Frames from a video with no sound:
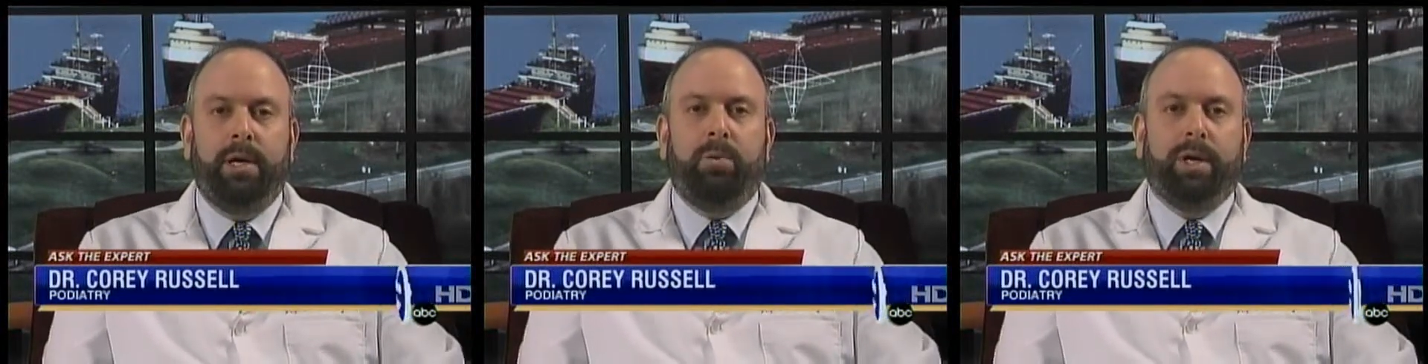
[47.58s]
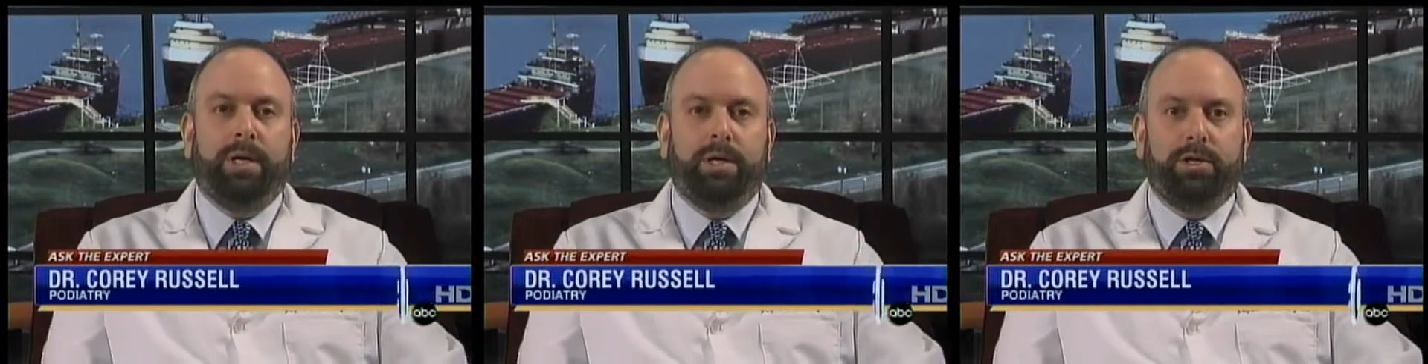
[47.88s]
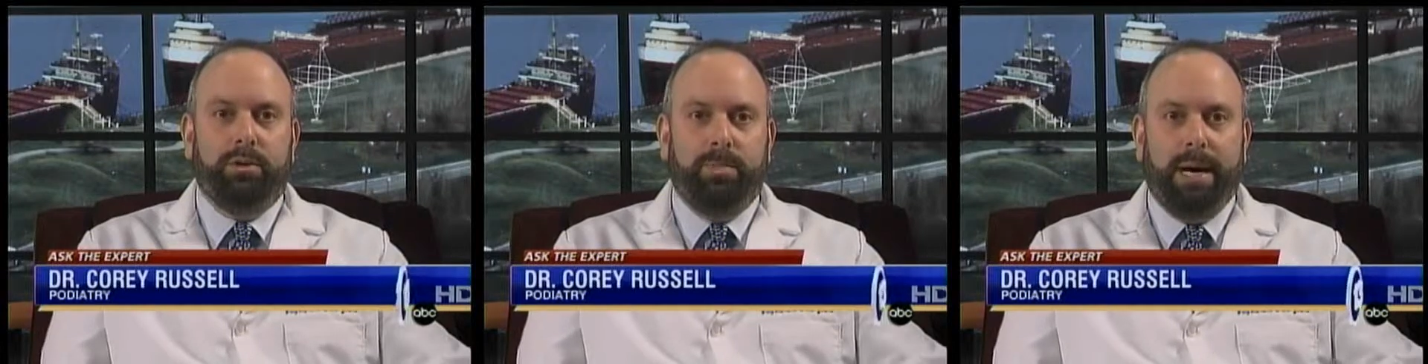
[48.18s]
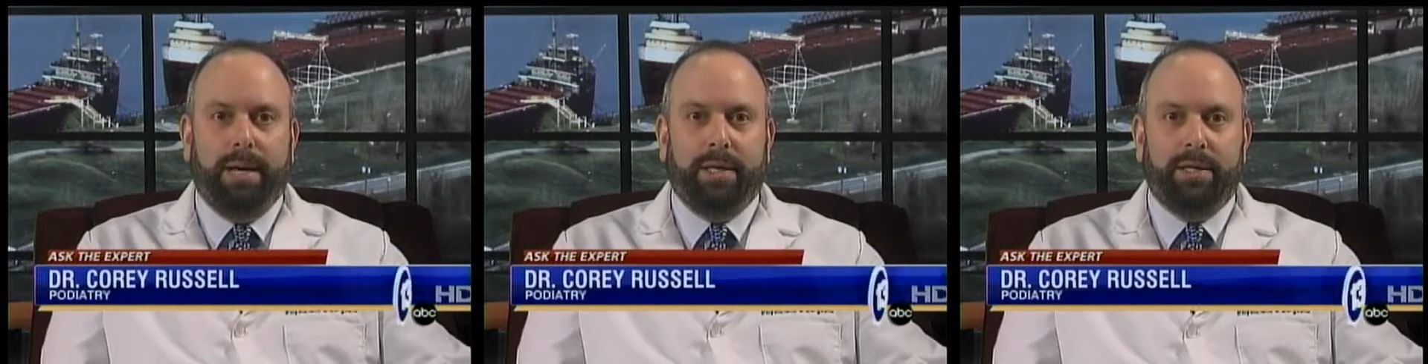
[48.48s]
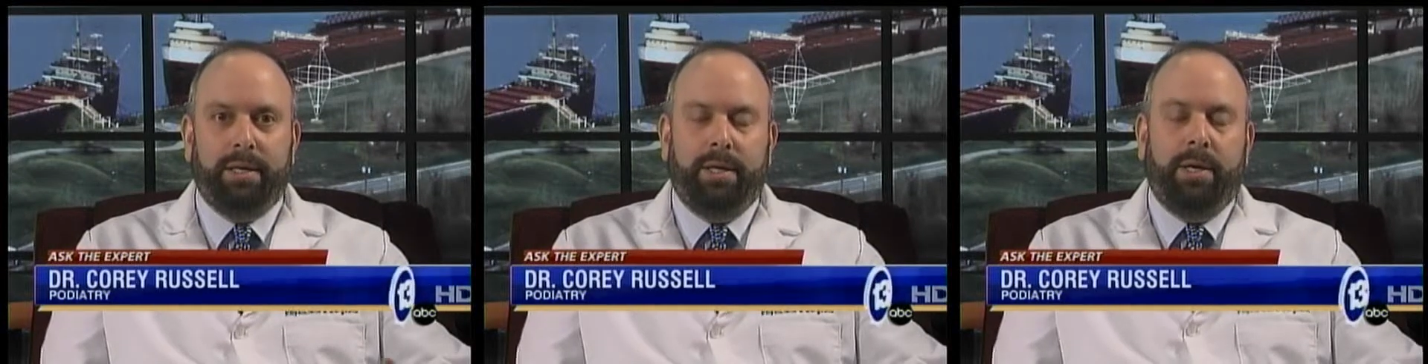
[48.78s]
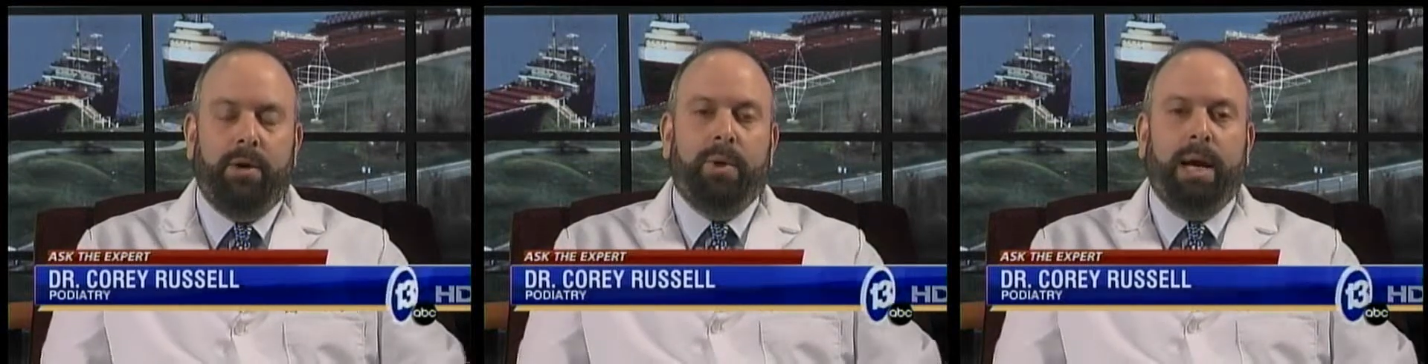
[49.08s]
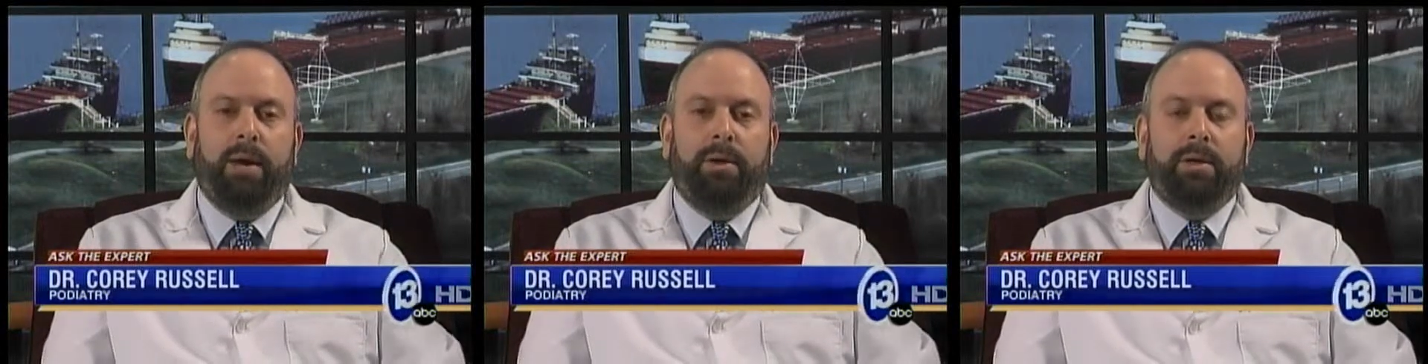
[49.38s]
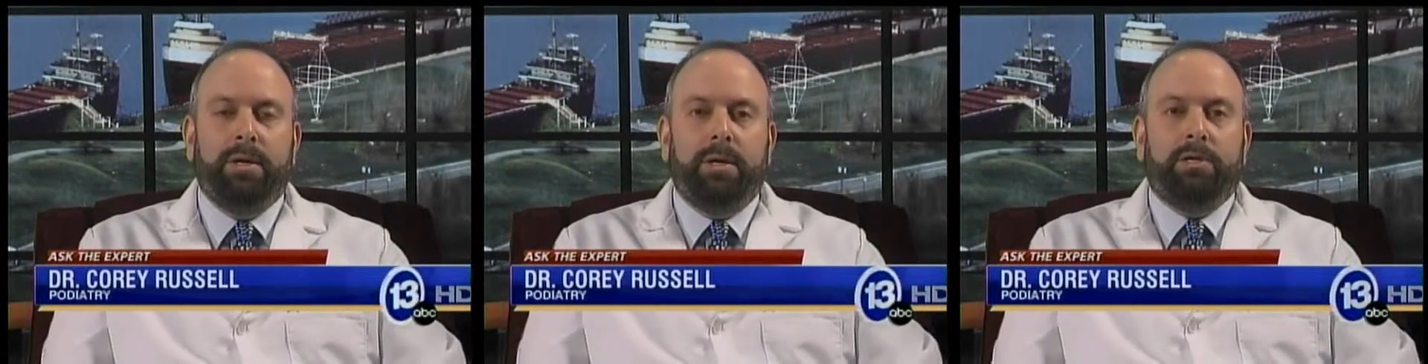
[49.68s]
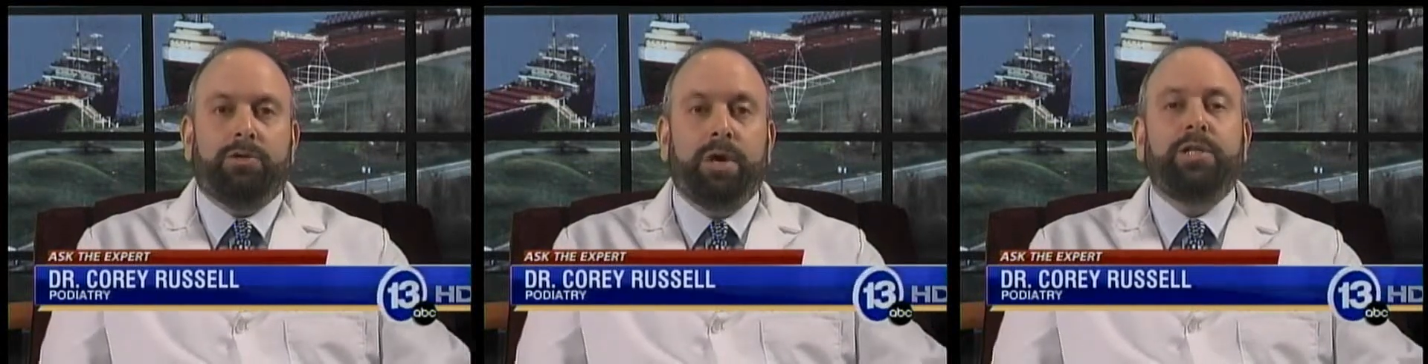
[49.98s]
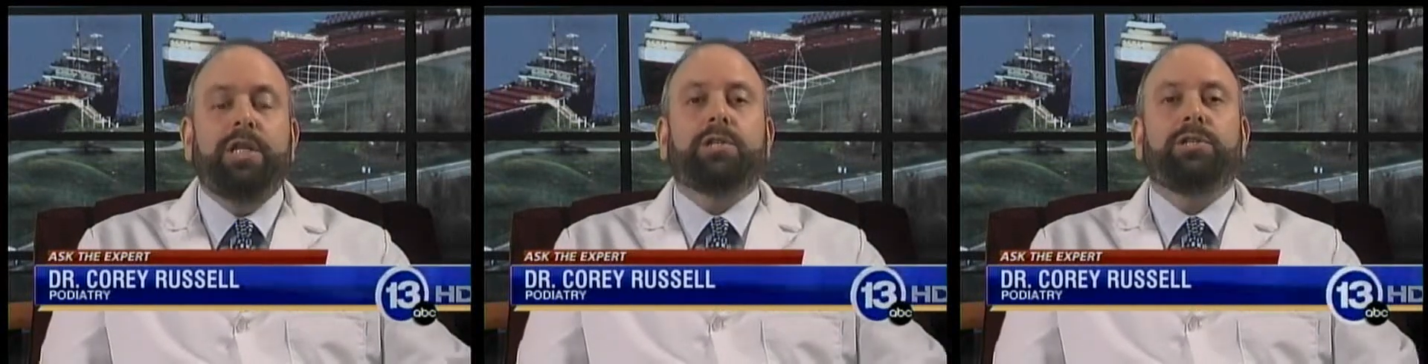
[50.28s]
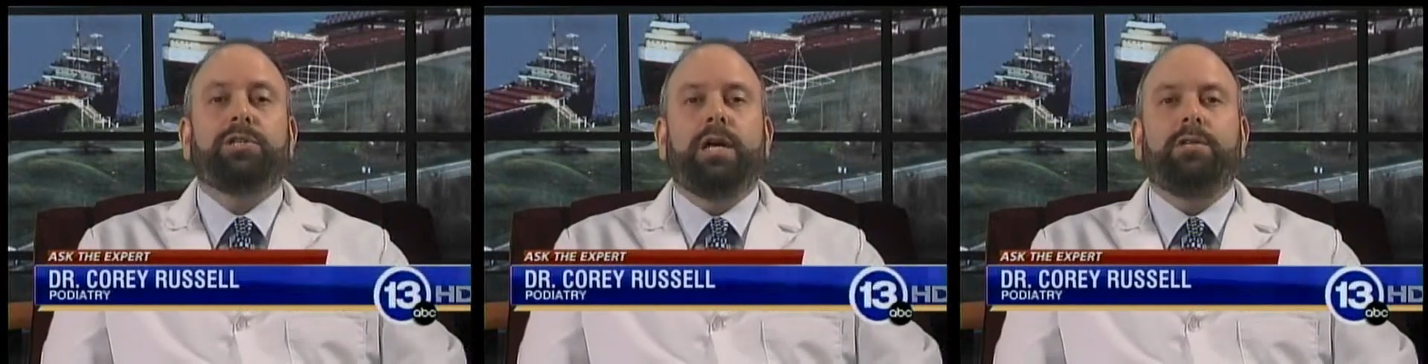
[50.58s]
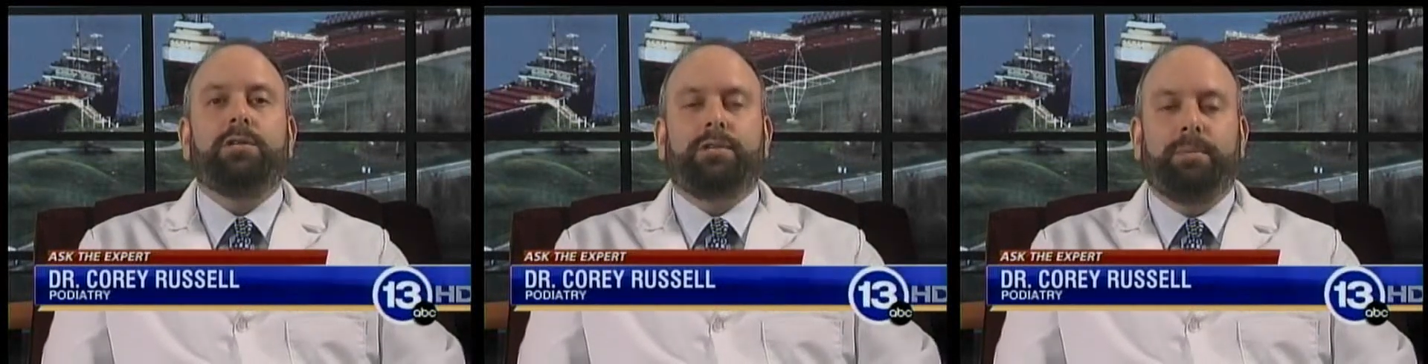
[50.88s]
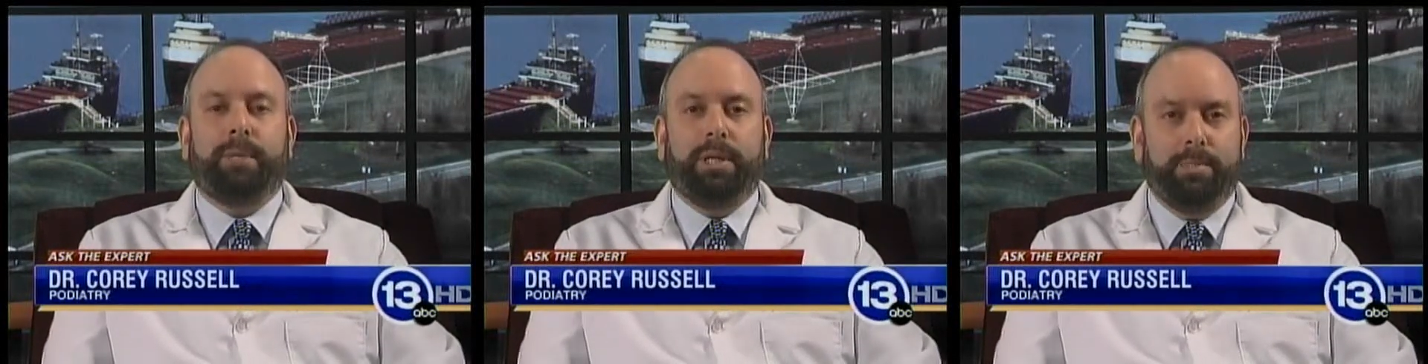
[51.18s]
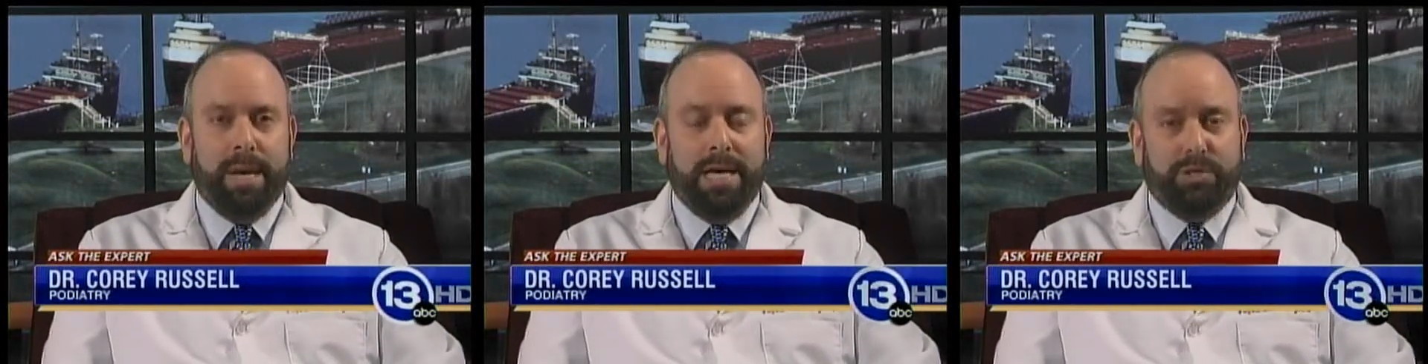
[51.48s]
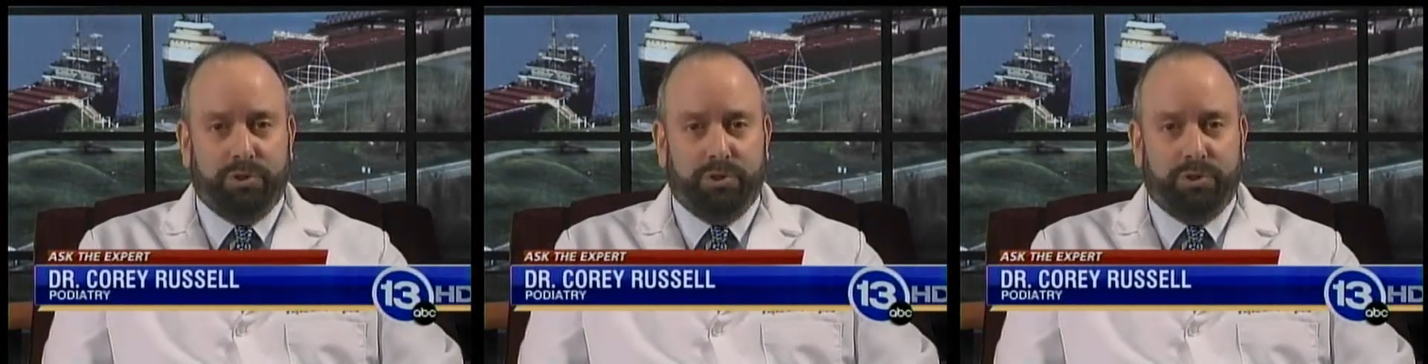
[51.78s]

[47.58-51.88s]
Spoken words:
What can you do about it? Well, stretching exercises are typically the best.